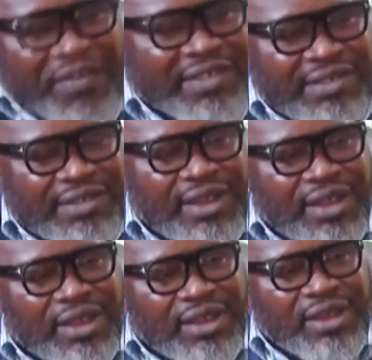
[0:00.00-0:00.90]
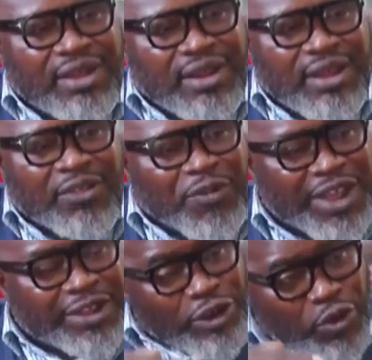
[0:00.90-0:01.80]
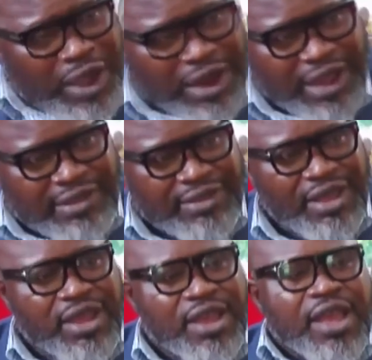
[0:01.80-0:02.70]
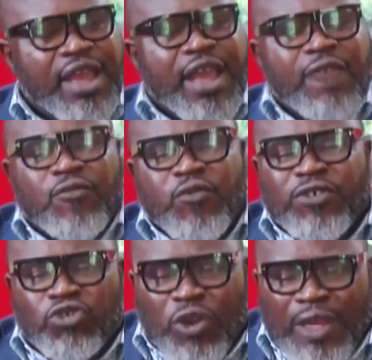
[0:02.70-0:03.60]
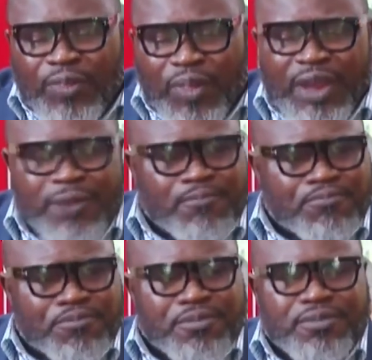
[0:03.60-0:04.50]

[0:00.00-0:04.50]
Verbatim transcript: services especially the lower class, if we strengthen